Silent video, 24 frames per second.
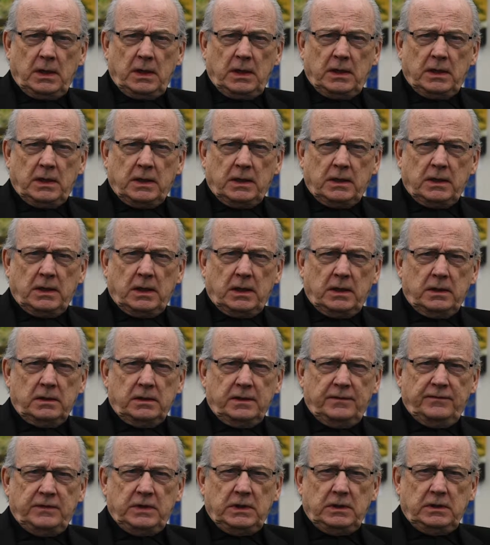and I
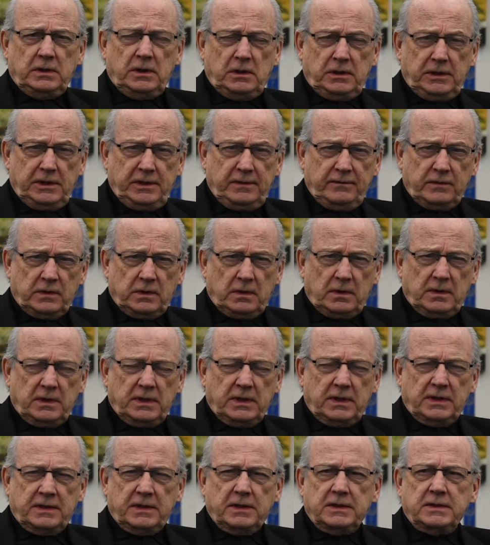lived in Cleveland
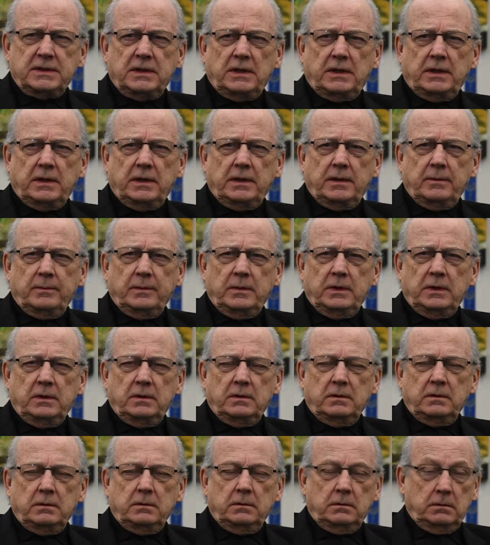at the time.
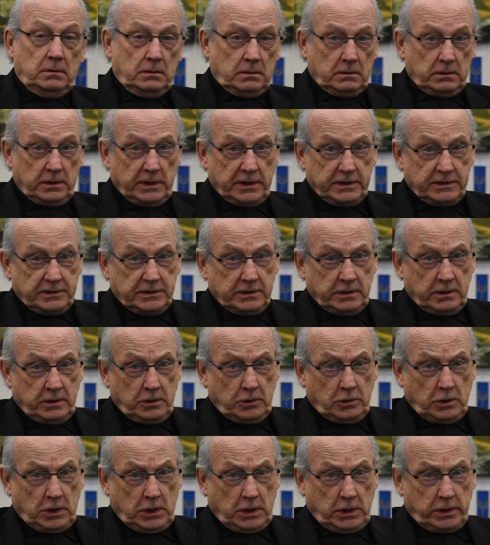That's in
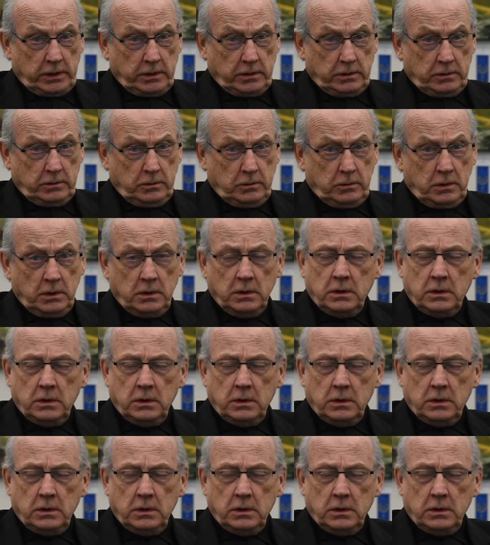Ohio.